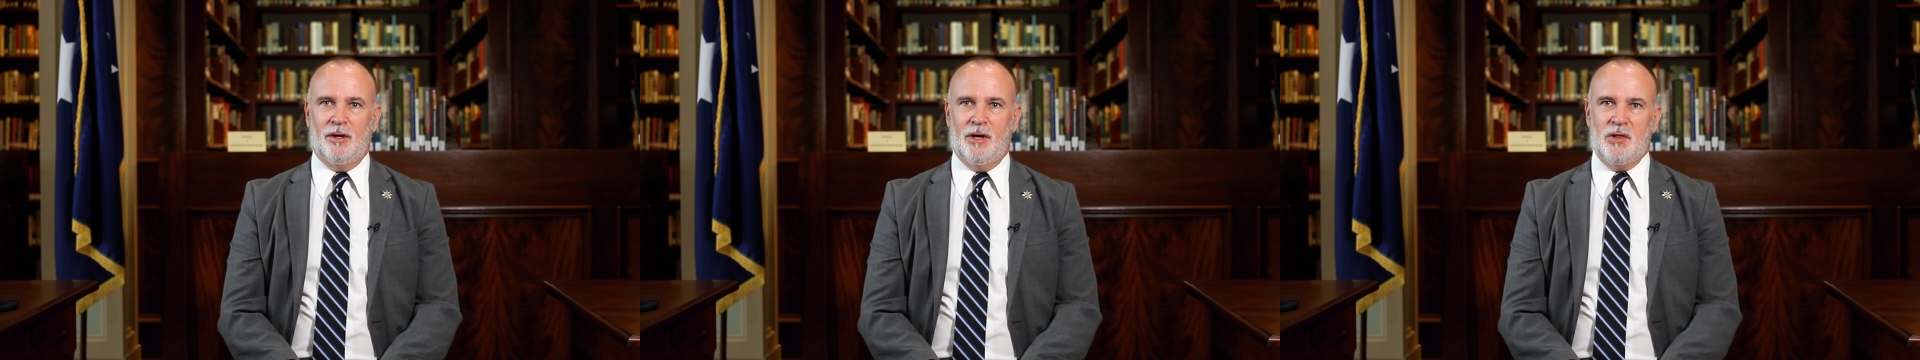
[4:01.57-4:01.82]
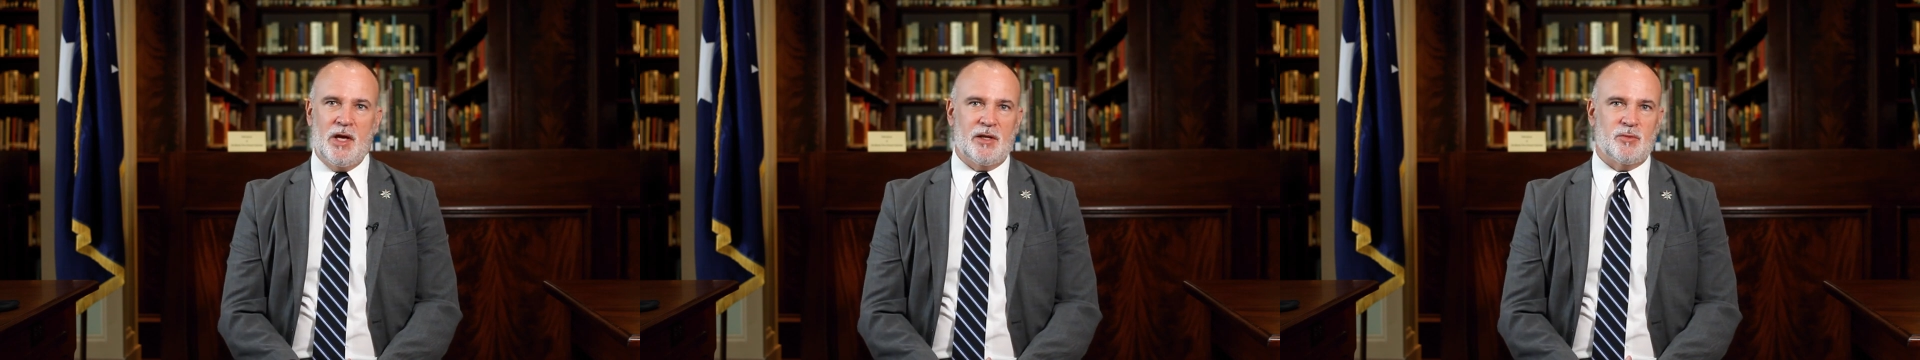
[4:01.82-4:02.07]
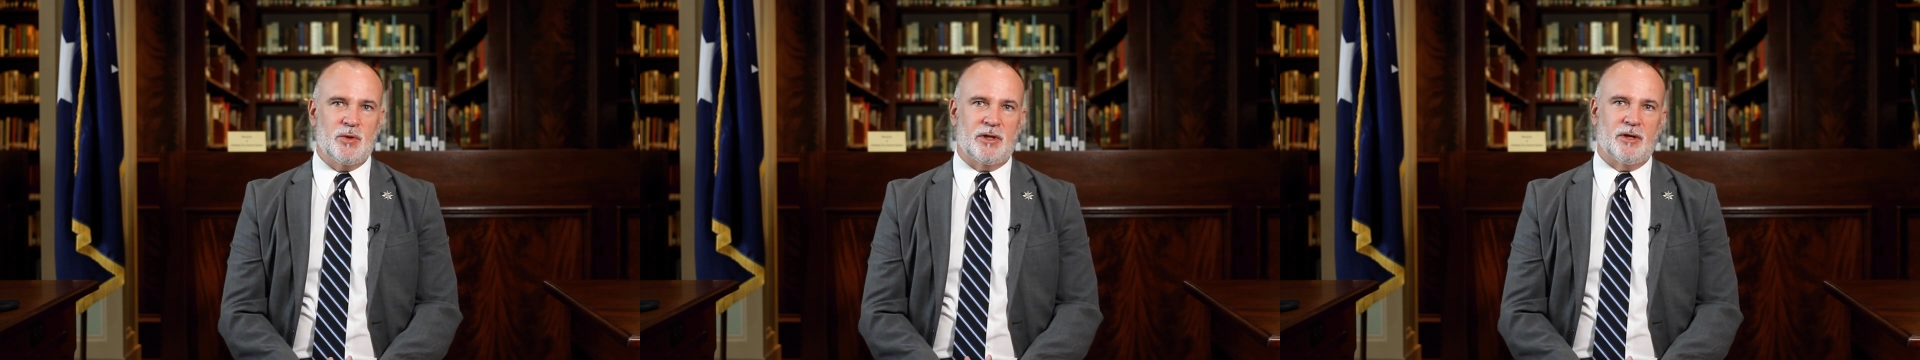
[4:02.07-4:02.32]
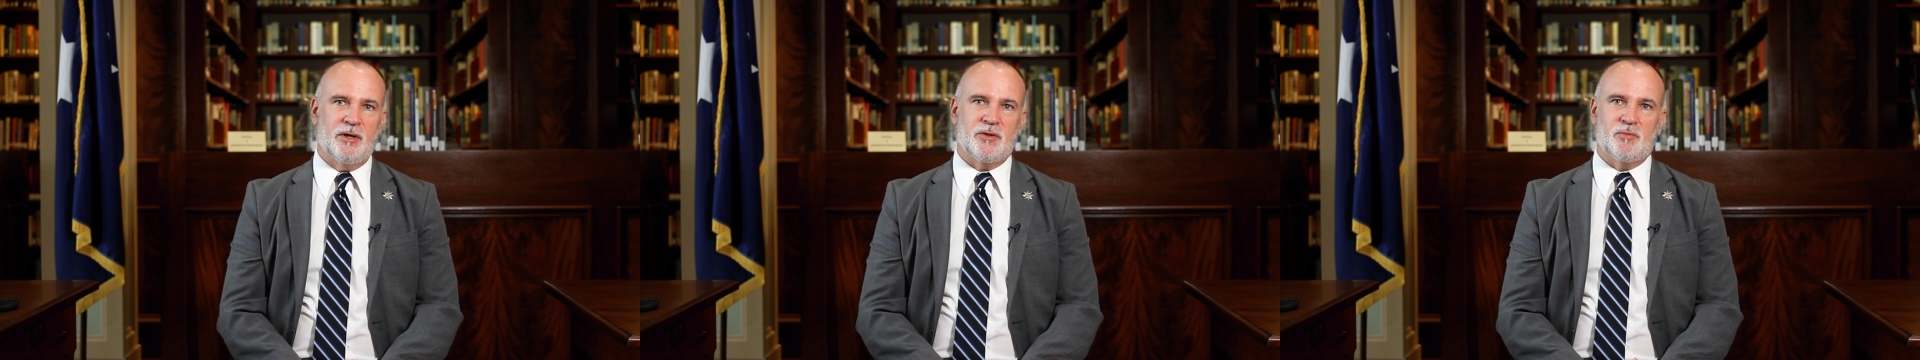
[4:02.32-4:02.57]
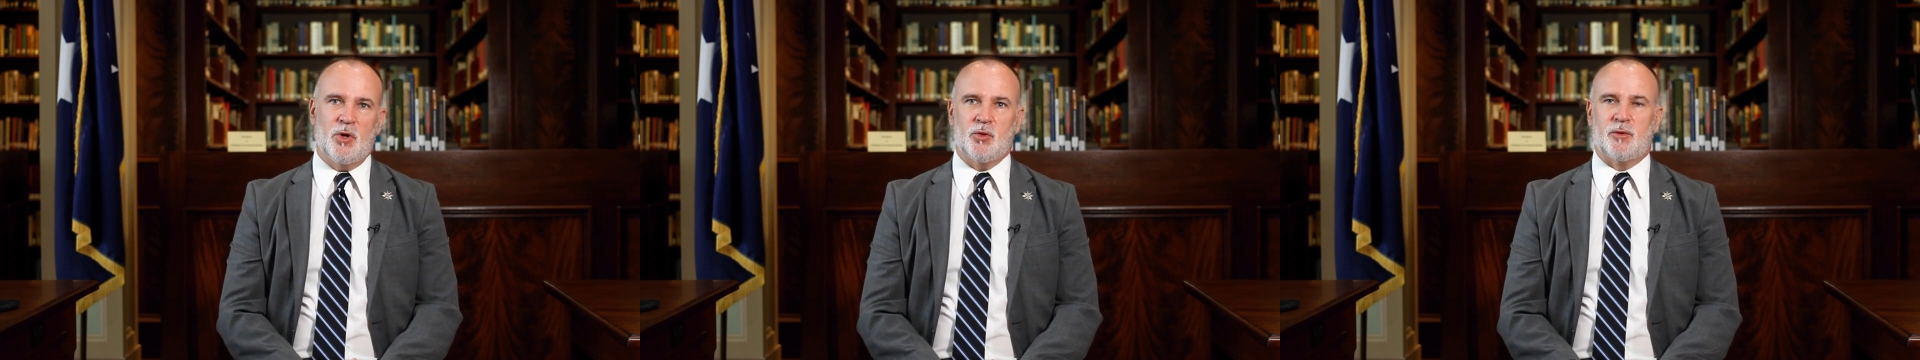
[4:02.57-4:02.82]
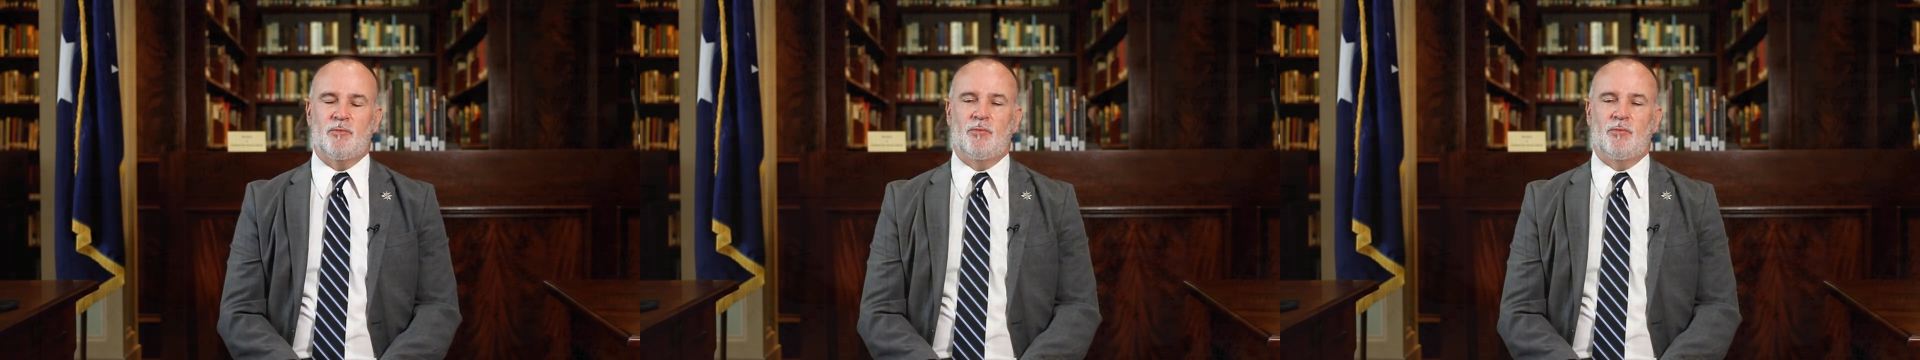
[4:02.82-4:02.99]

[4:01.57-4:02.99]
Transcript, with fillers: And that's because most